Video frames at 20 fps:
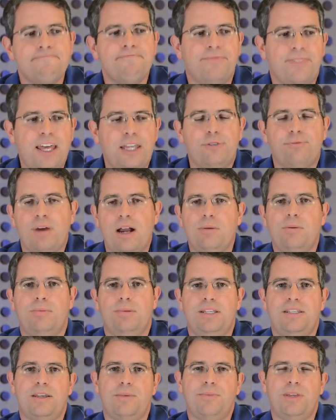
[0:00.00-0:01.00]
that's
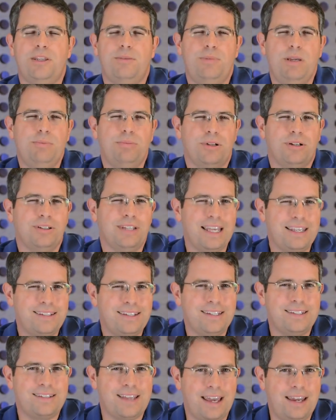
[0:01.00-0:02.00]
probably something that people are less
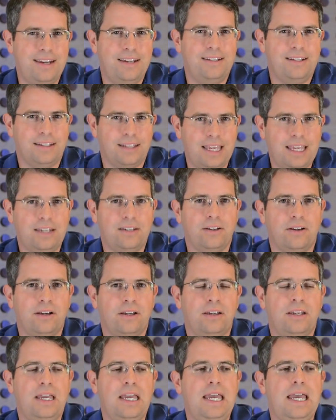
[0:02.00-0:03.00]
excited to land
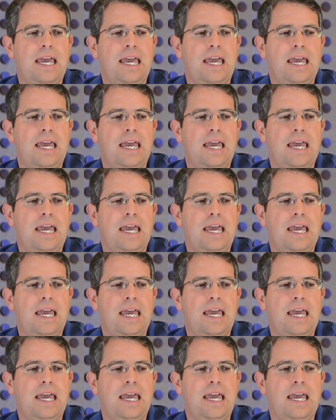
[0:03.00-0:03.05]
on.